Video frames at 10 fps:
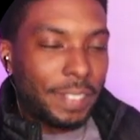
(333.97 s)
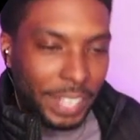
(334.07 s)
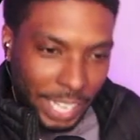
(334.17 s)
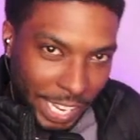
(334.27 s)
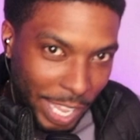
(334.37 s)

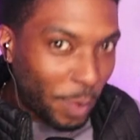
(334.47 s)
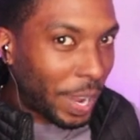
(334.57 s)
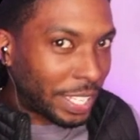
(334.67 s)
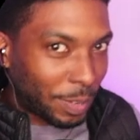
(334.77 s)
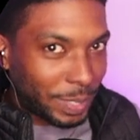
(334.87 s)
Kanye
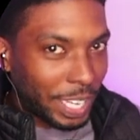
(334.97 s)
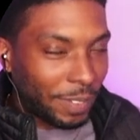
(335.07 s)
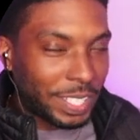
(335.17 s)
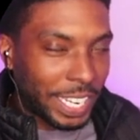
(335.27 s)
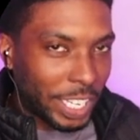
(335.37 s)
West
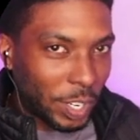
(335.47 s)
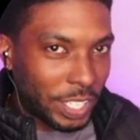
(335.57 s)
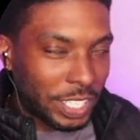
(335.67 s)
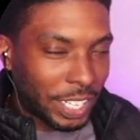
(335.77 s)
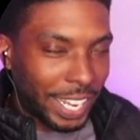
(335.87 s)
himself, he's like, "Yo,
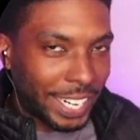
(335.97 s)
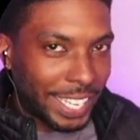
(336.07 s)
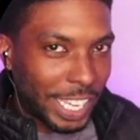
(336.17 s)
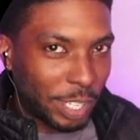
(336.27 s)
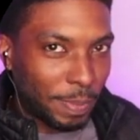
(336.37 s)
this is a lot of
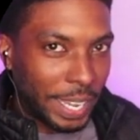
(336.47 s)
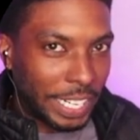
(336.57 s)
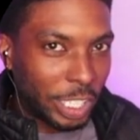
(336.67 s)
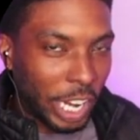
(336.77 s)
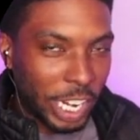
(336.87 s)
yes man."
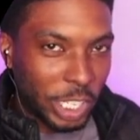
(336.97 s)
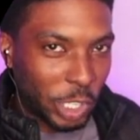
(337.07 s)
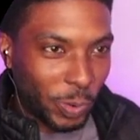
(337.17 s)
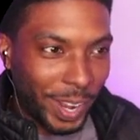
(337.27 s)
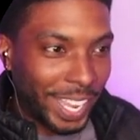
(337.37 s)
He trying to
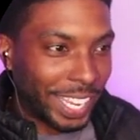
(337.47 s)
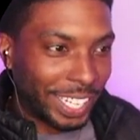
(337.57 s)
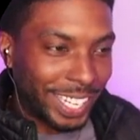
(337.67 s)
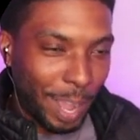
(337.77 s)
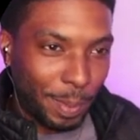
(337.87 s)
just rant, and
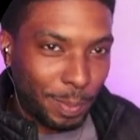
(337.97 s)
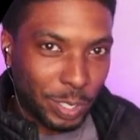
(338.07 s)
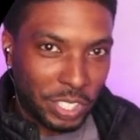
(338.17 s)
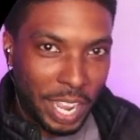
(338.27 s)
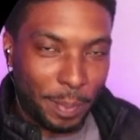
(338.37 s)
he got people
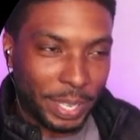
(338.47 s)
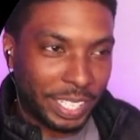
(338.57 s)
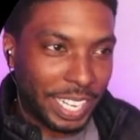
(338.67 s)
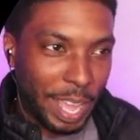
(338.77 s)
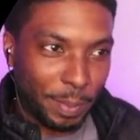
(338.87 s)
stomping,
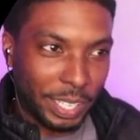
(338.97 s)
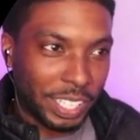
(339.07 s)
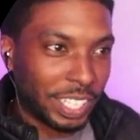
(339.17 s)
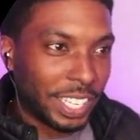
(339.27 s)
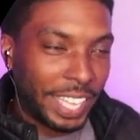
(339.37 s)

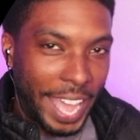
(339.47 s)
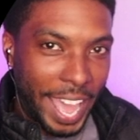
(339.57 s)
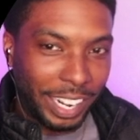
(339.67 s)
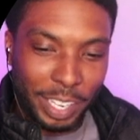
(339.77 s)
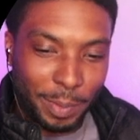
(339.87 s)
clapping,
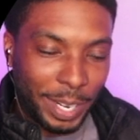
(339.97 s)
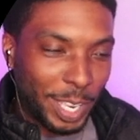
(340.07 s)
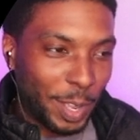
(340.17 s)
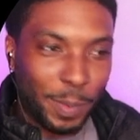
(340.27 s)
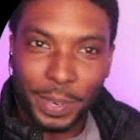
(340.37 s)
ad libbing
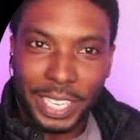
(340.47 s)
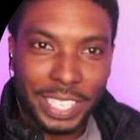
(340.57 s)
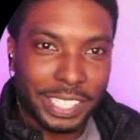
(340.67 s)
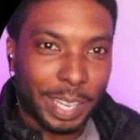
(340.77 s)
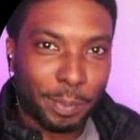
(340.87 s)
him. Like
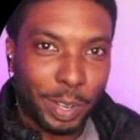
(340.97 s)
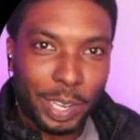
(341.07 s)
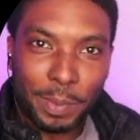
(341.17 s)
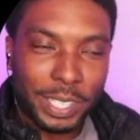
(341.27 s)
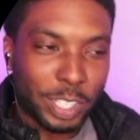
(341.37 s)
he's like, "Bro,
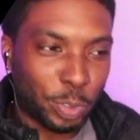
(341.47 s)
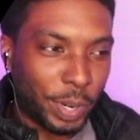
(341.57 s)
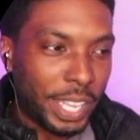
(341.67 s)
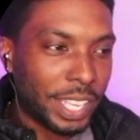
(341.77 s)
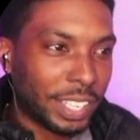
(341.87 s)
let me just
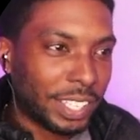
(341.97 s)
rant."